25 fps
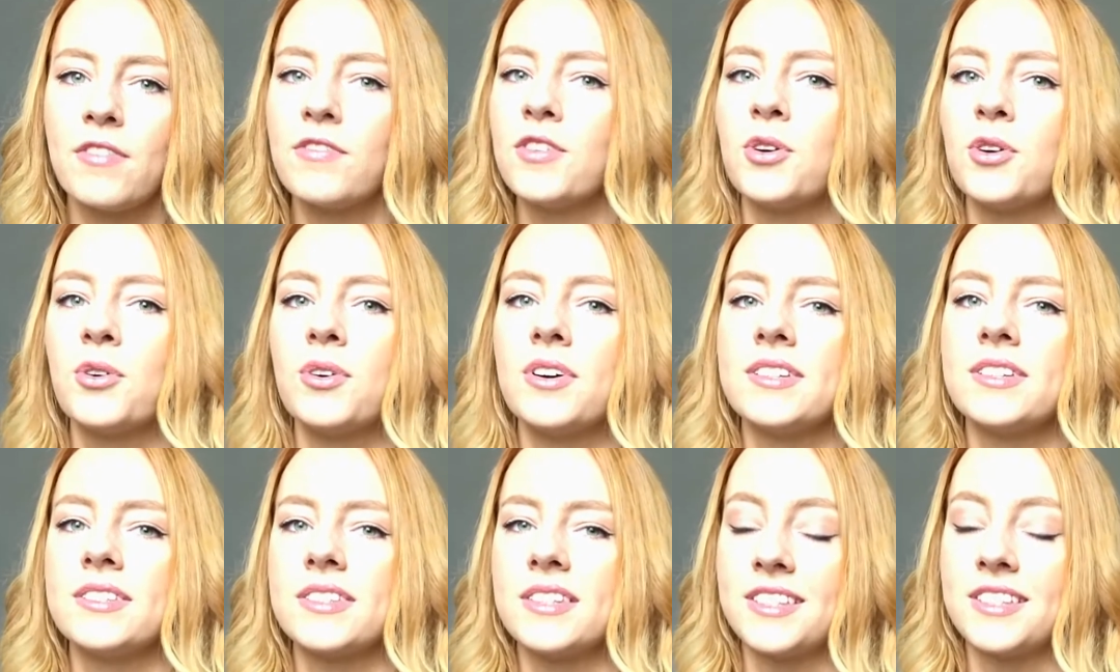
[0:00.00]

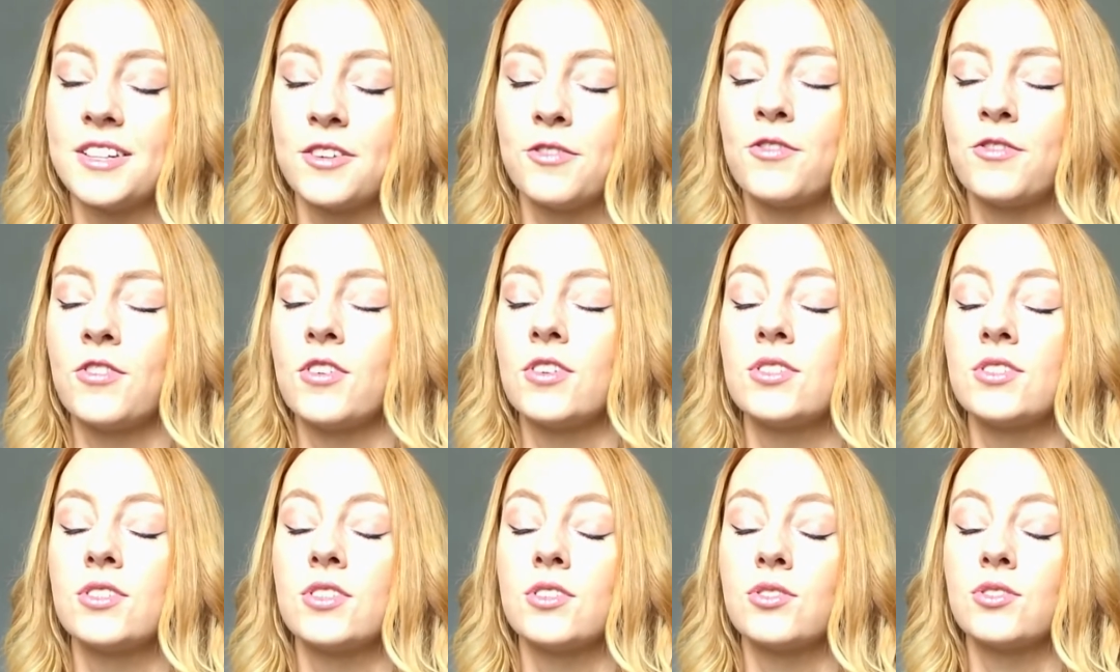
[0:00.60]
noticed the
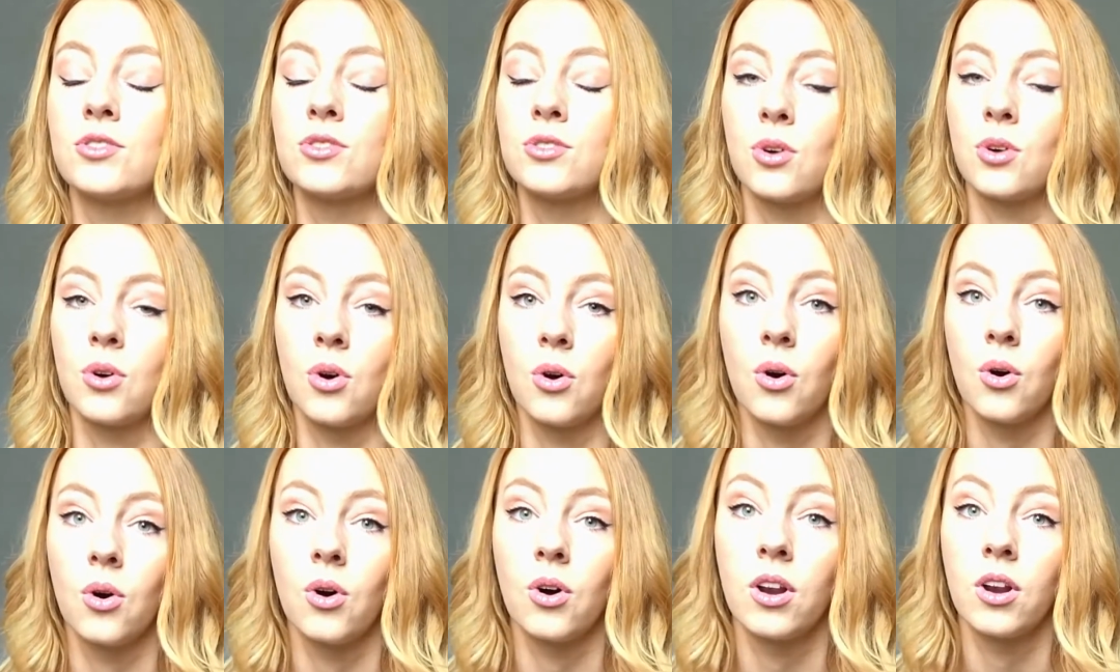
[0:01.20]
difference.
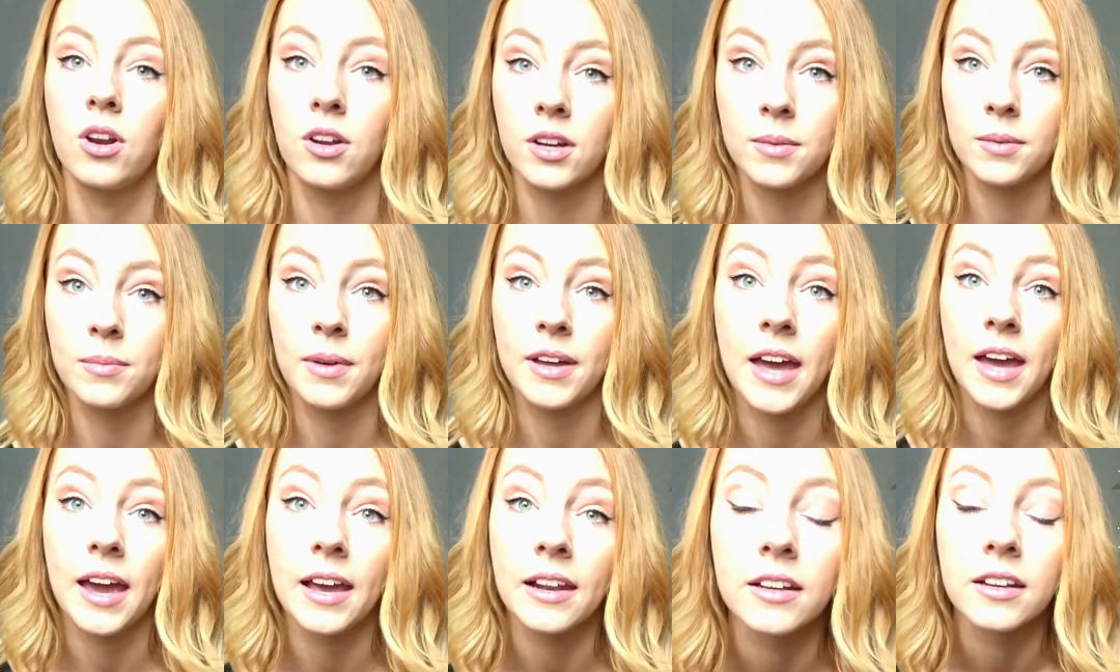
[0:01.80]
So look at
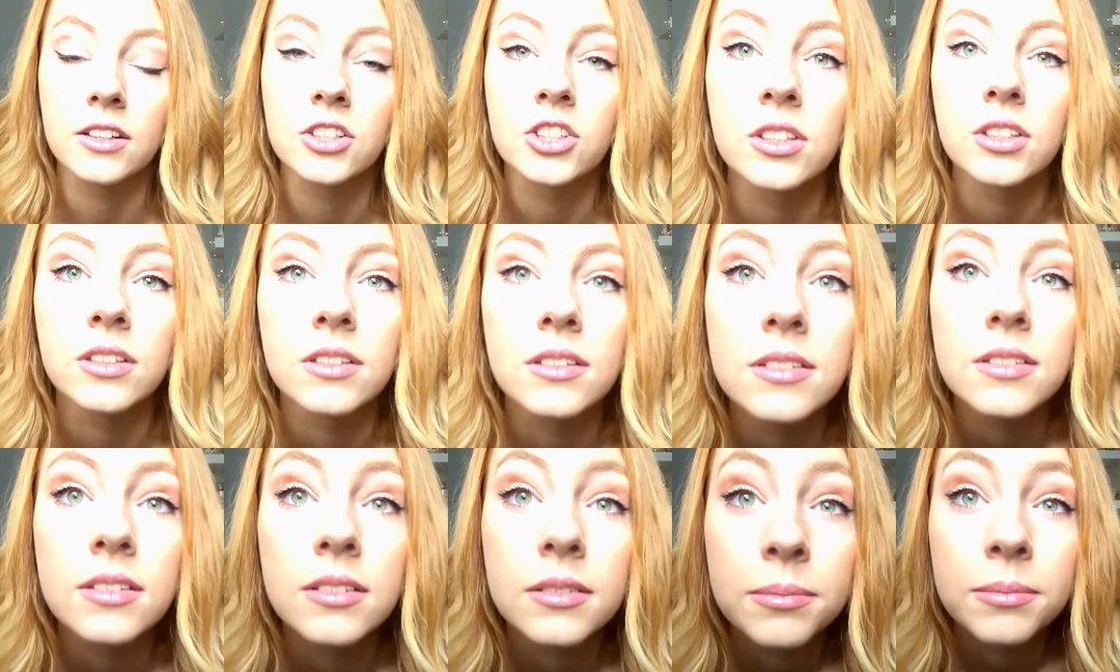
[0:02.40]
my
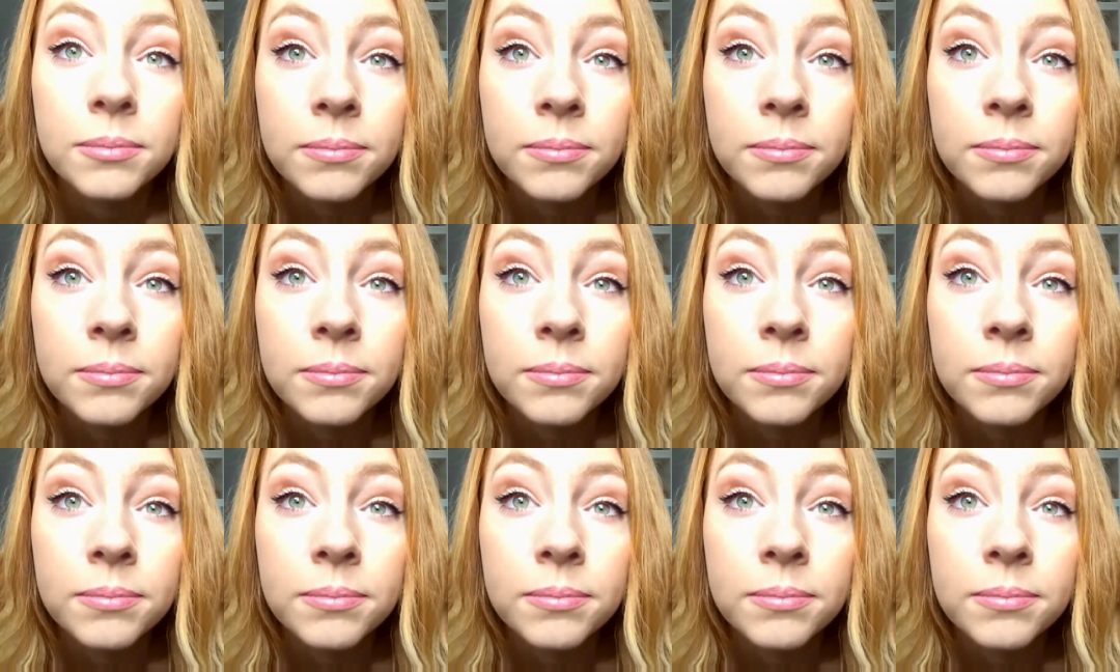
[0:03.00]
eyelashes.